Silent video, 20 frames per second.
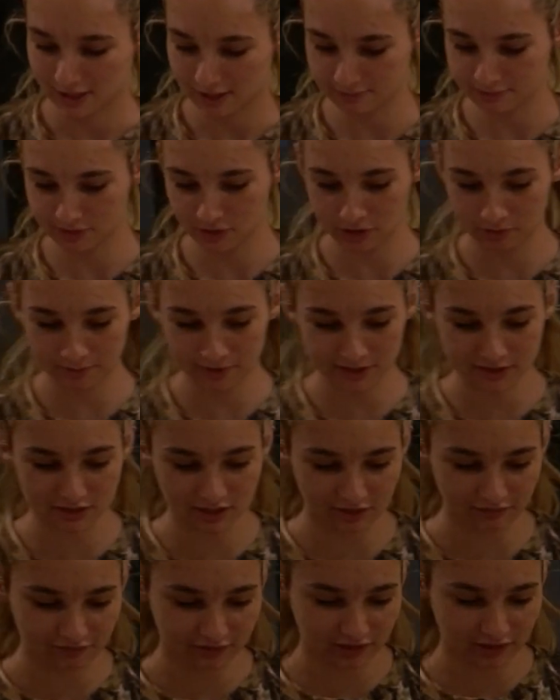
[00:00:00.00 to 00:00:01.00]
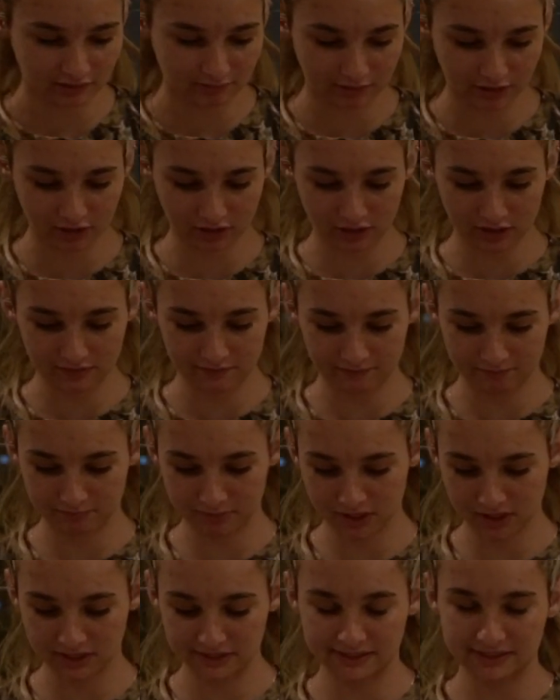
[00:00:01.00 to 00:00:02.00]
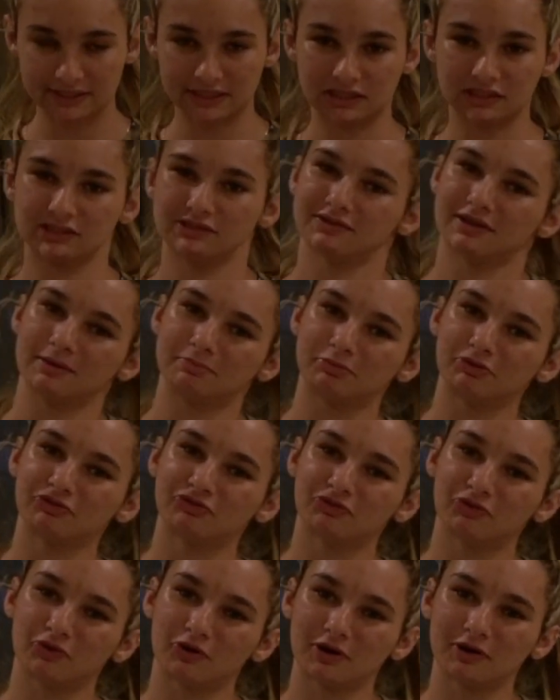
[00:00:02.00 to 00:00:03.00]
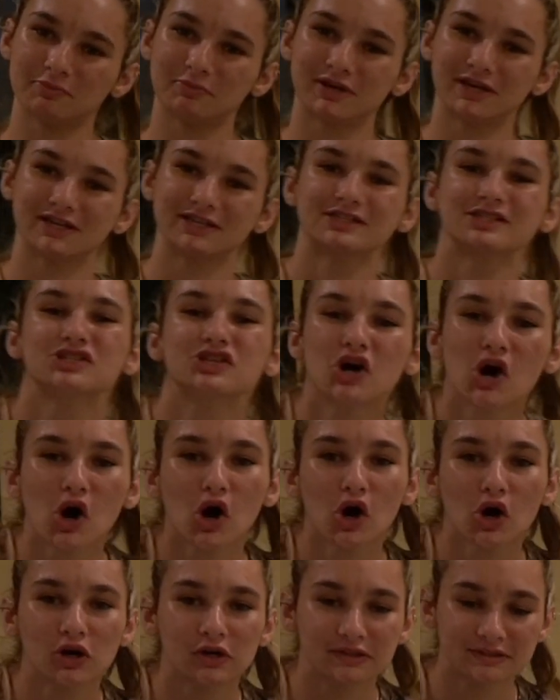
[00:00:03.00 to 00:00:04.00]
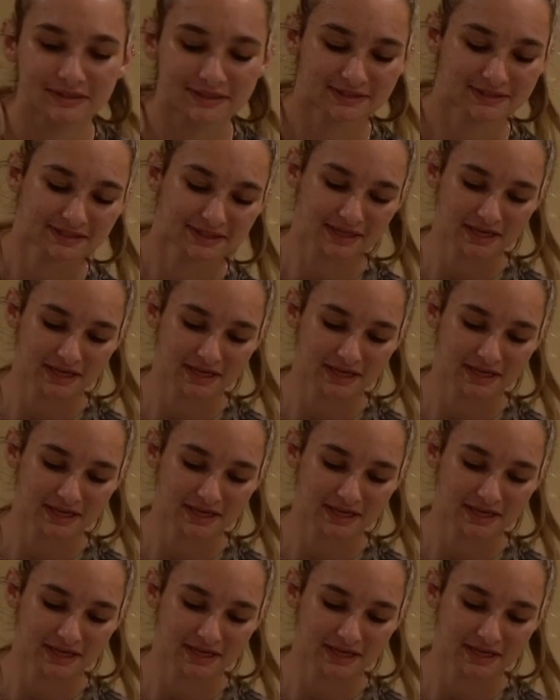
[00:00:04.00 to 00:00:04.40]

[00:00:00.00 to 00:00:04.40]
I'm starting by softening the butter because I didn't do that before because goals!